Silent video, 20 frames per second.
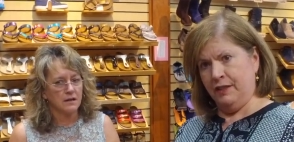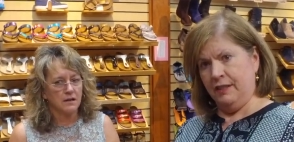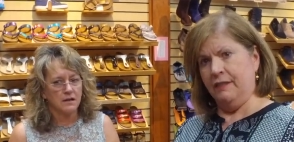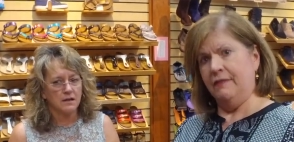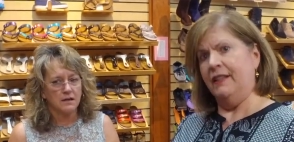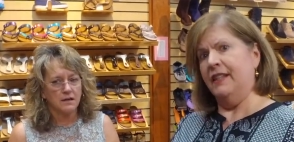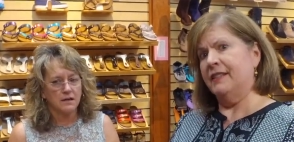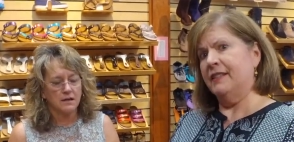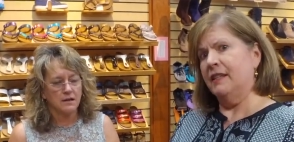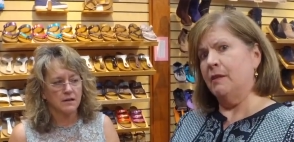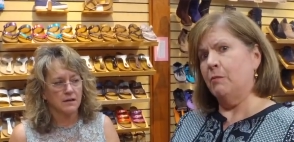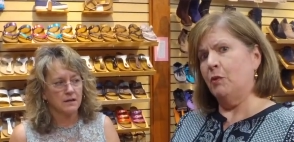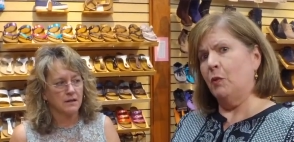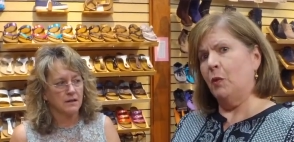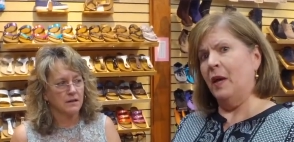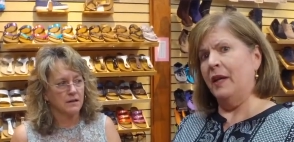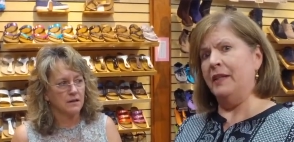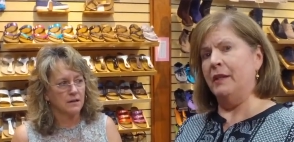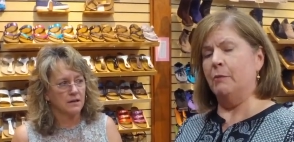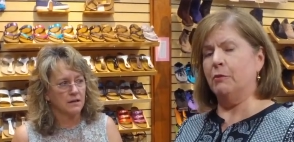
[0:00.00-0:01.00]
Speaker 1: That's number
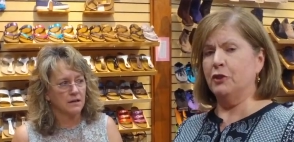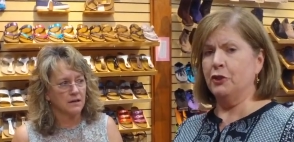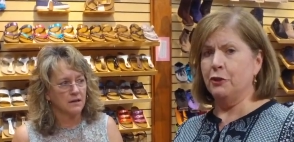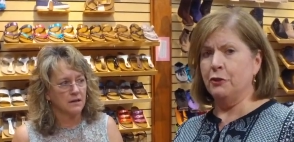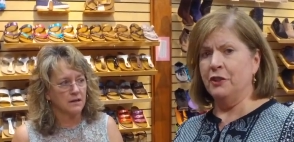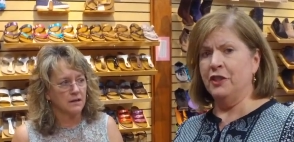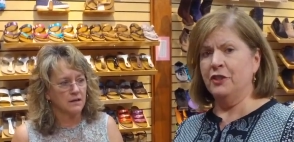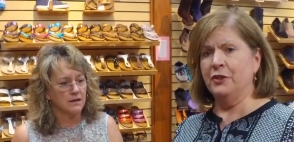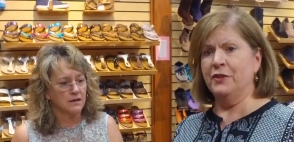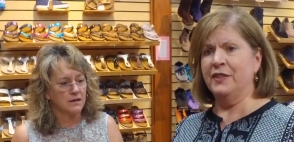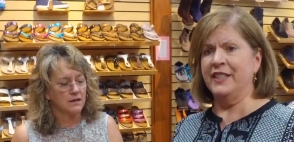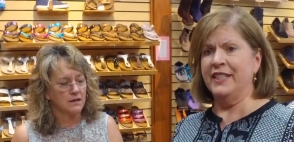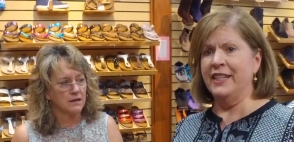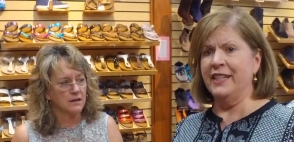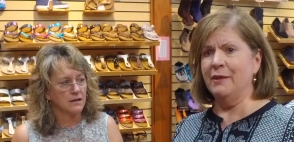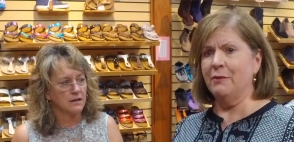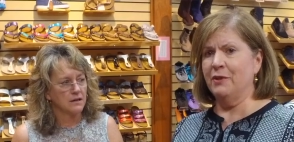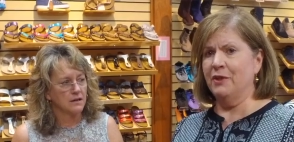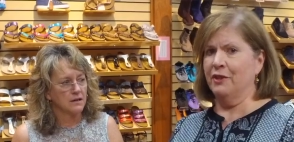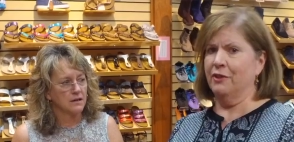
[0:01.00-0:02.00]
one. Number two, you're
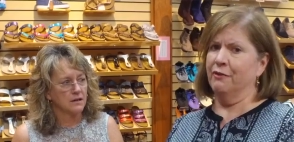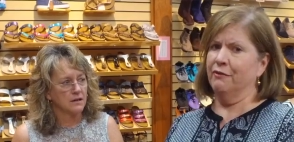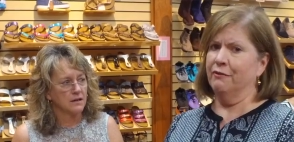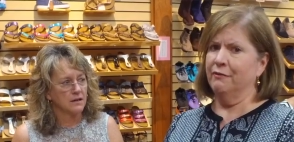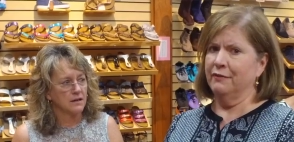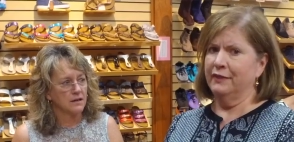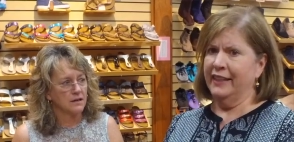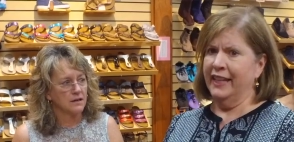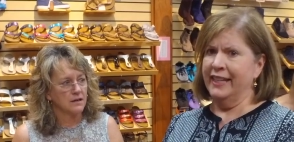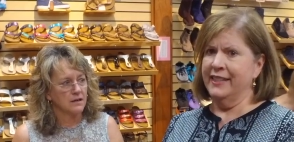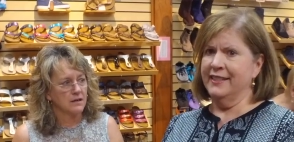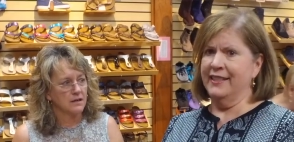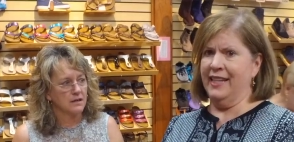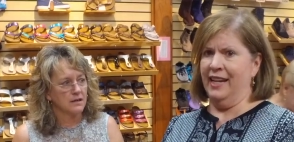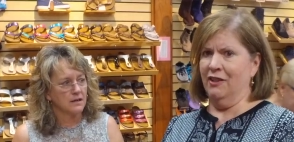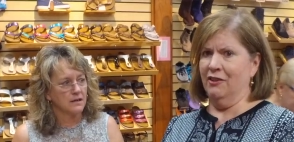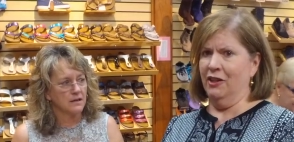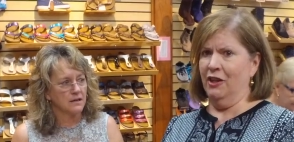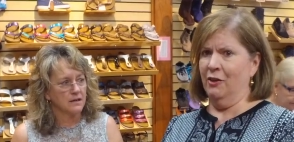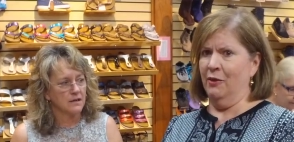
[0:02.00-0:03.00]
seated with your legs
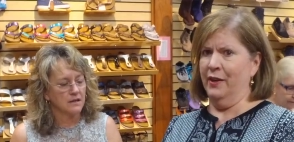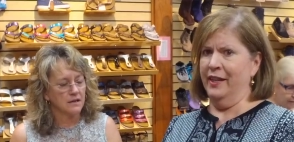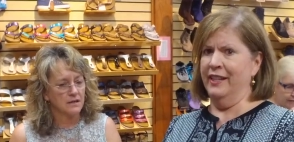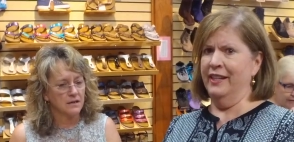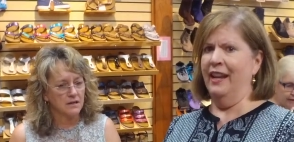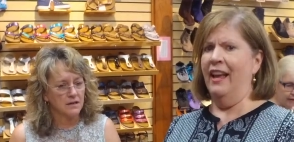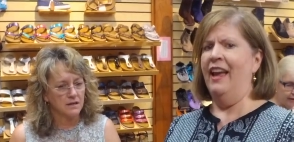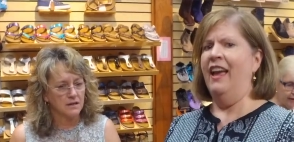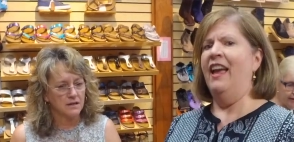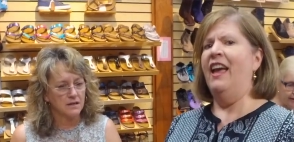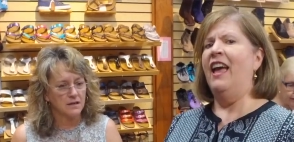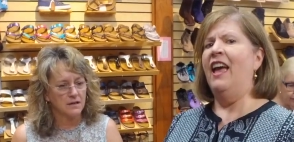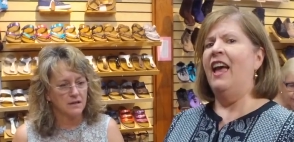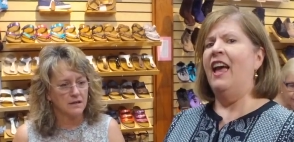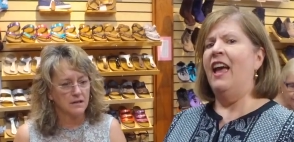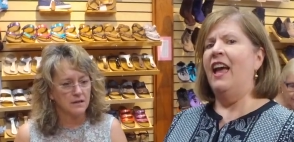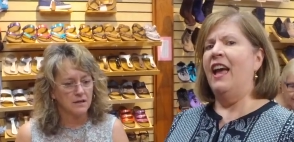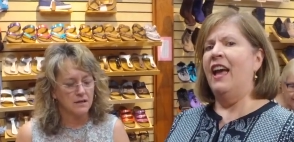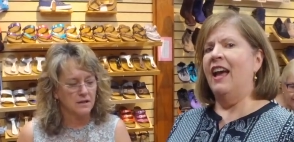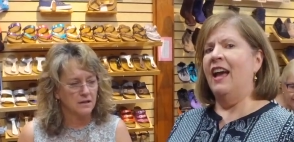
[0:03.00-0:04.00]
down going,
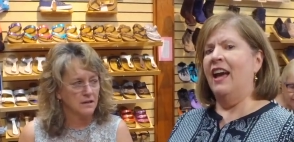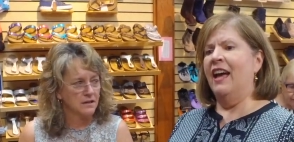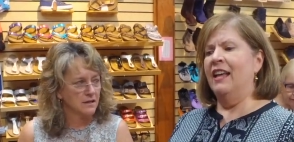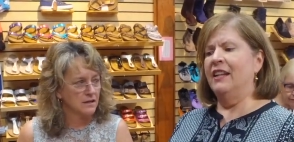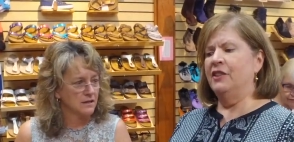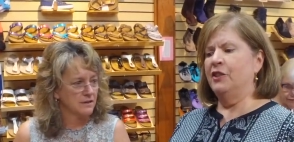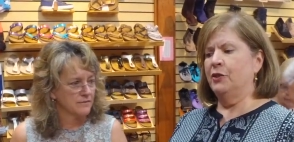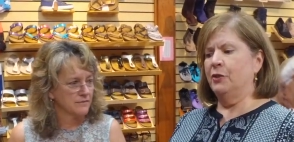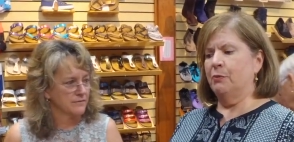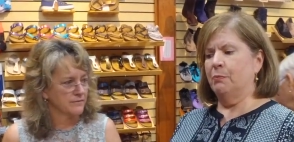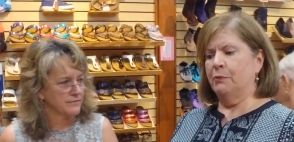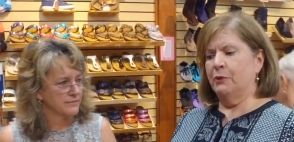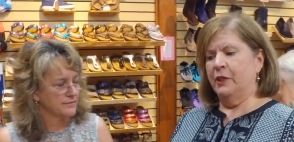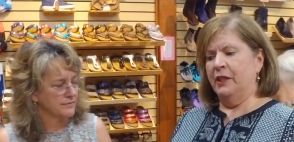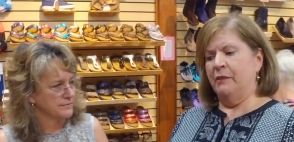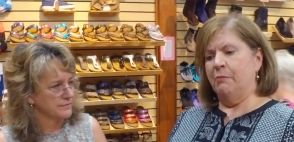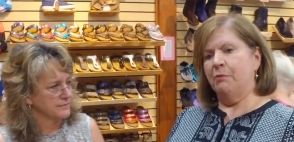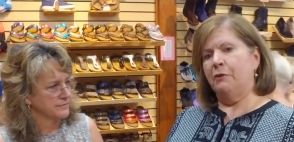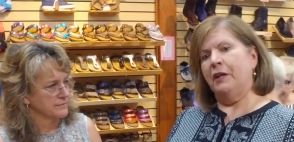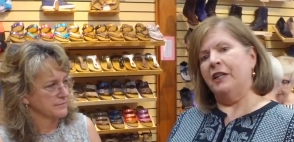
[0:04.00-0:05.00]
and you're
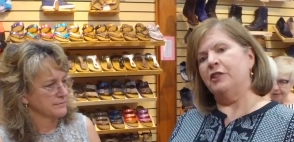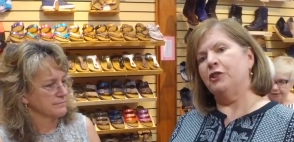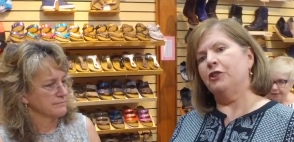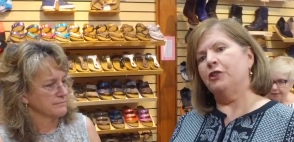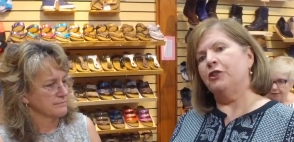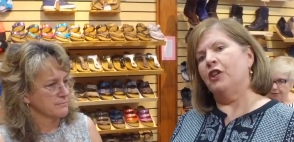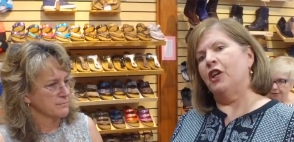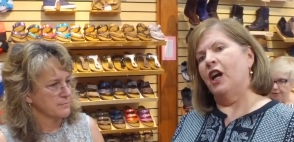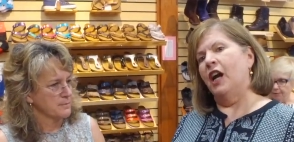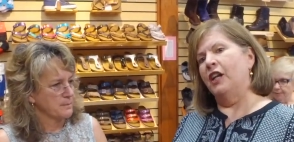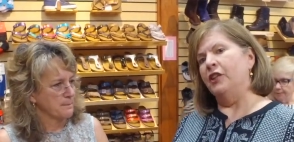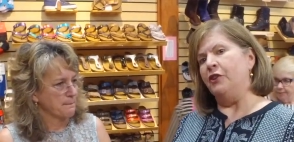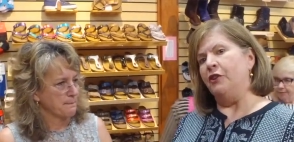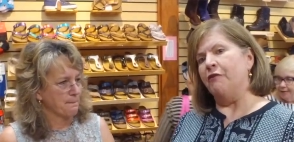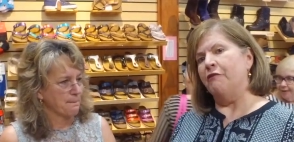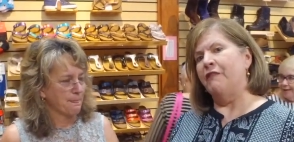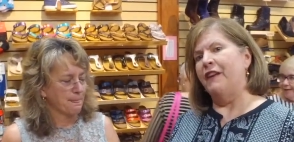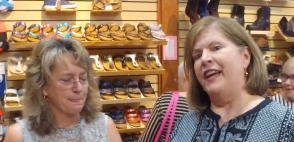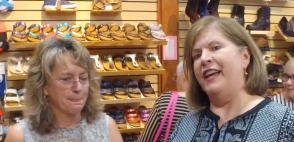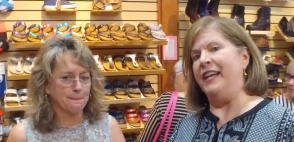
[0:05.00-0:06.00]
putting pressure on your
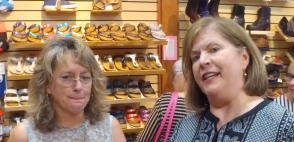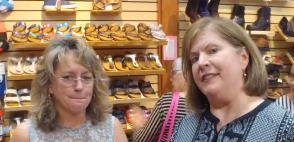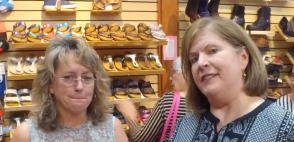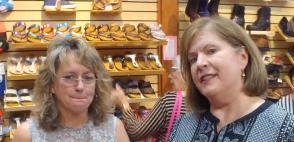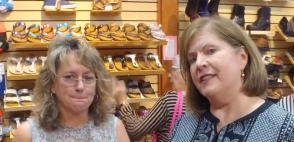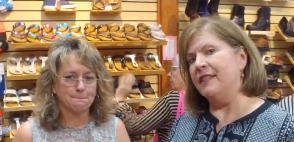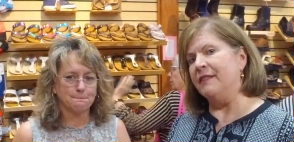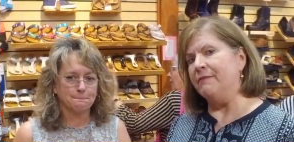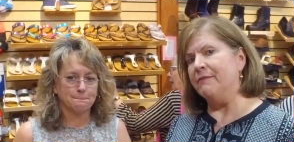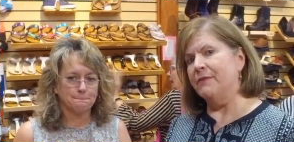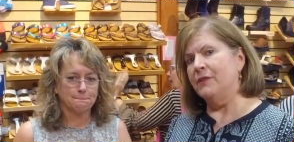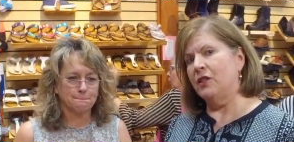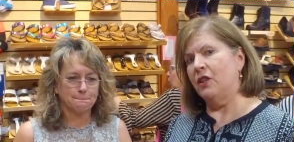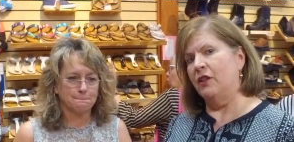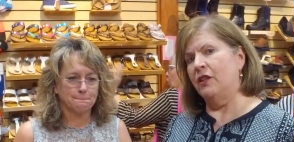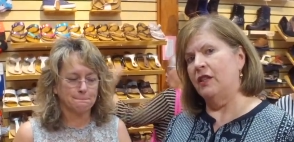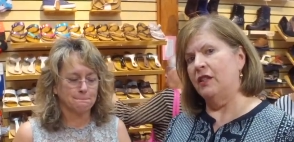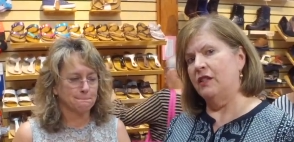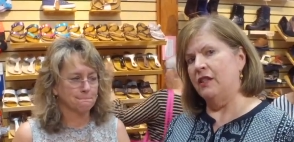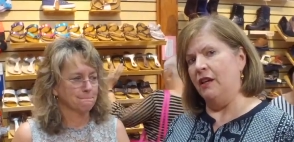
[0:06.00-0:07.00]
veins
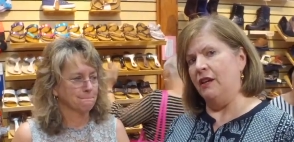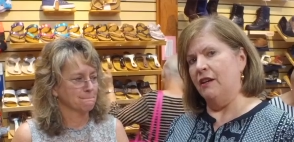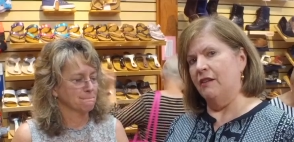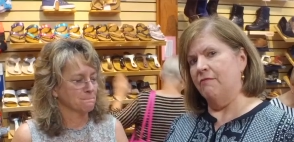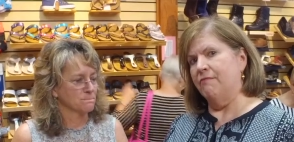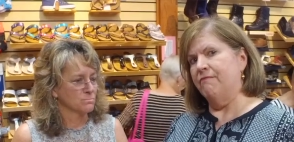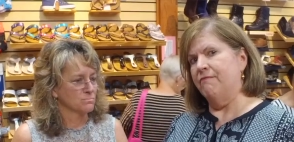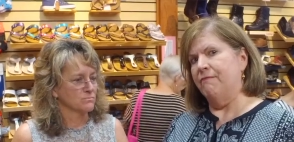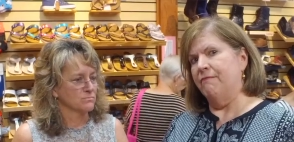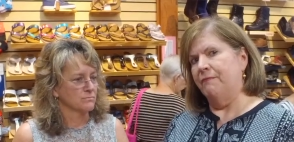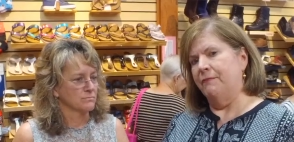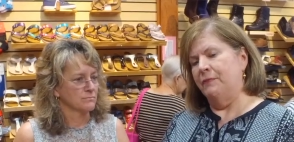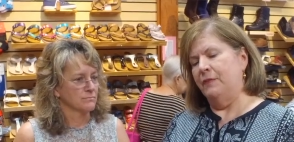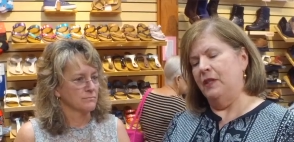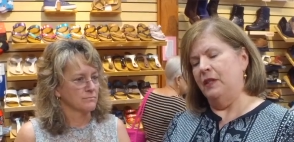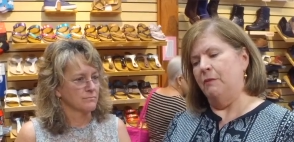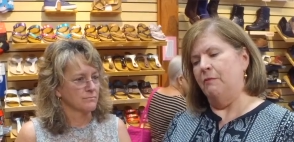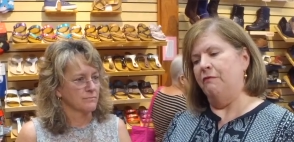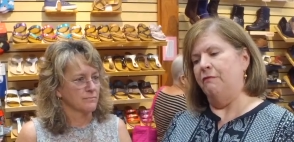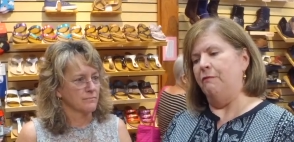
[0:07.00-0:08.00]
so that the,
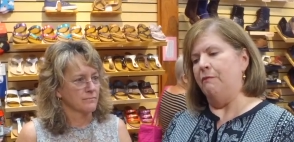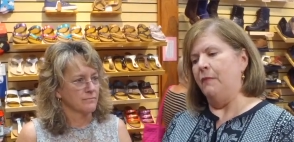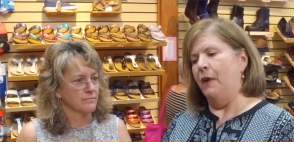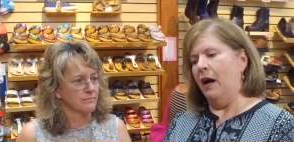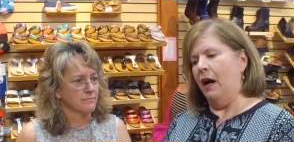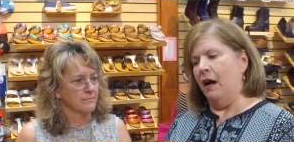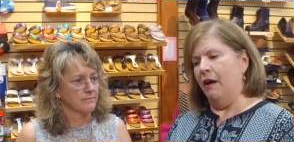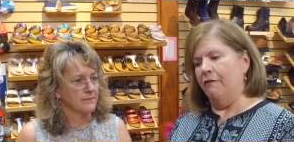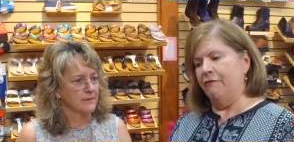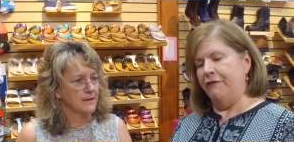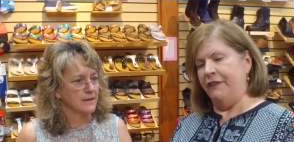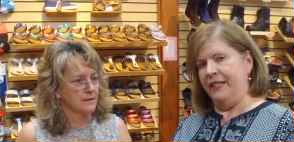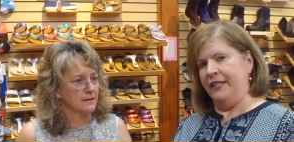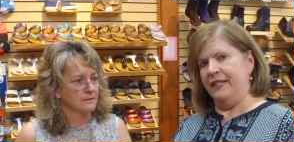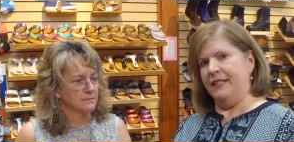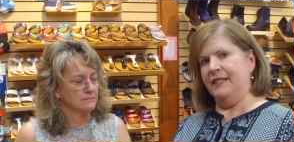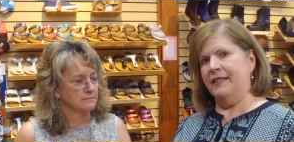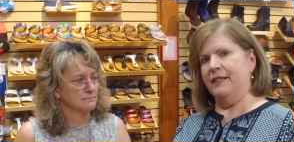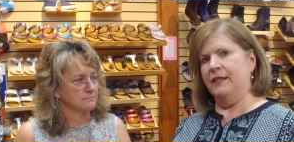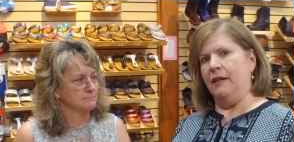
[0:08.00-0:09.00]
the uh,
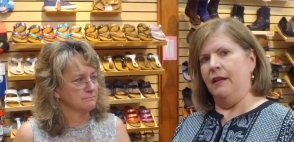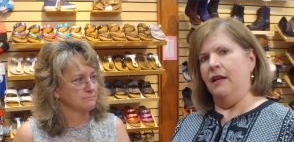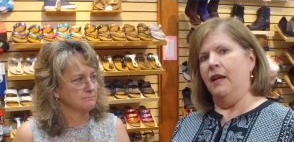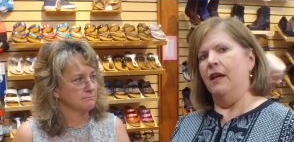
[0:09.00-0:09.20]
venous